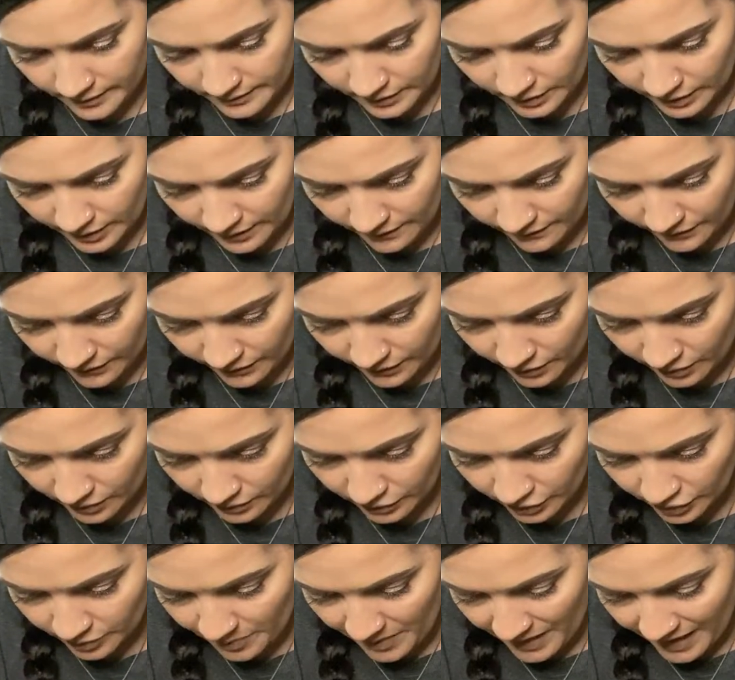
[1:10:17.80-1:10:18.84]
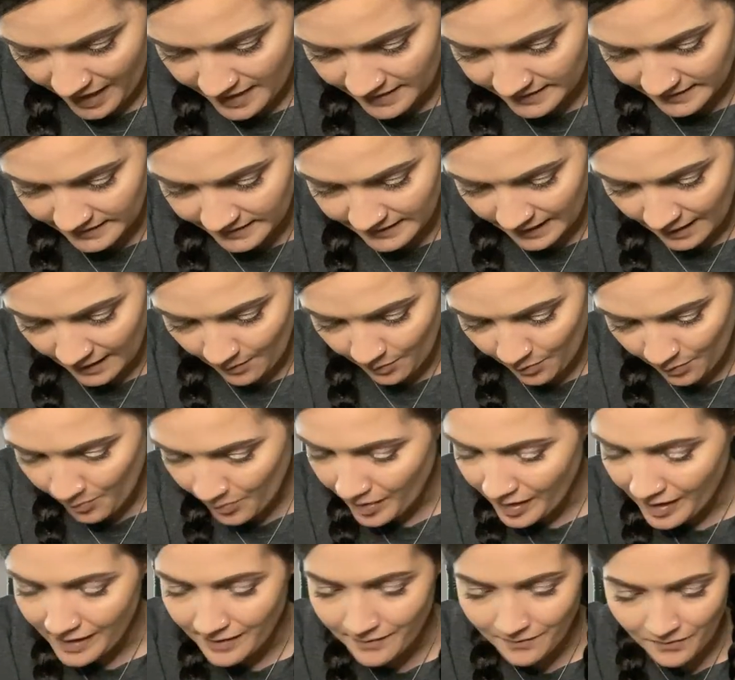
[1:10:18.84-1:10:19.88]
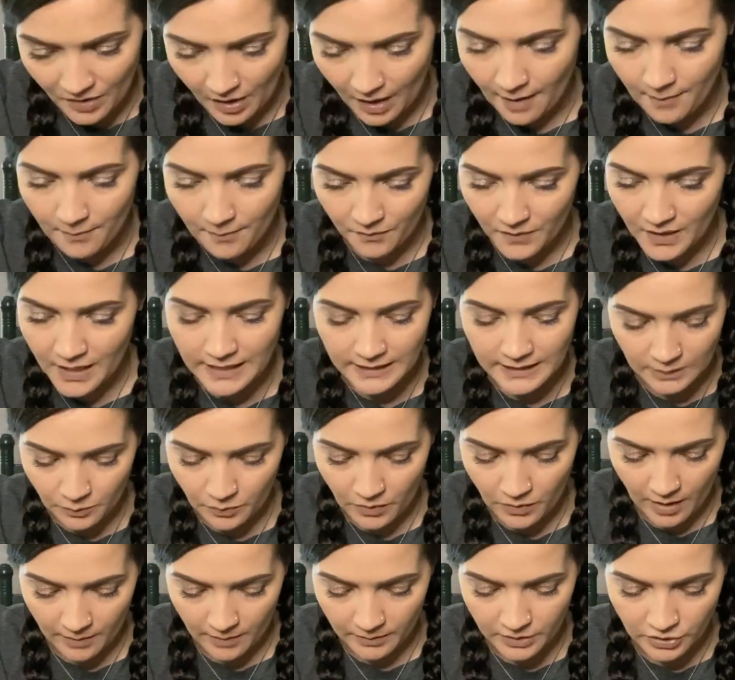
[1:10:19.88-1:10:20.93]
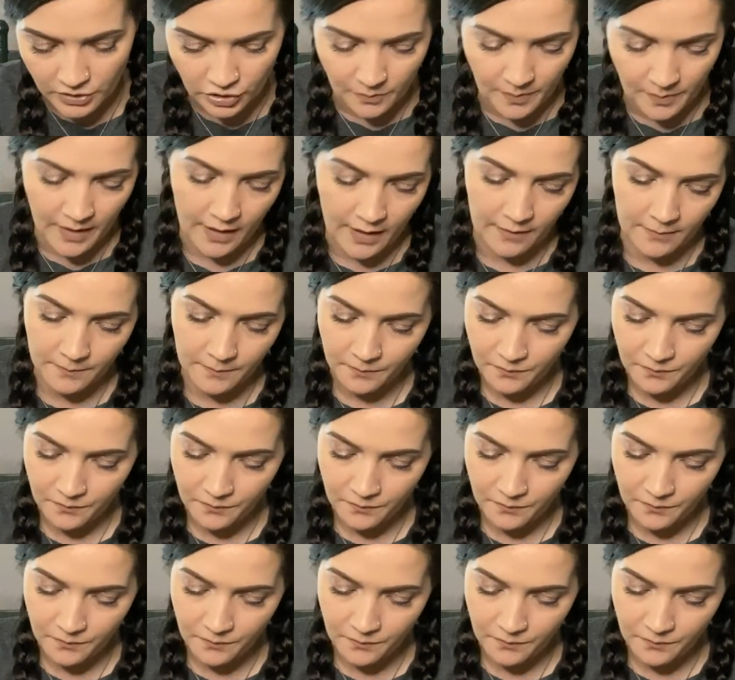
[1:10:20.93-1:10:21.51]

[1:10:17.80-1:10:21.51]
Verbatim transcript: was looking for the little Japan stamp, but What's I'm. It's probably Japan.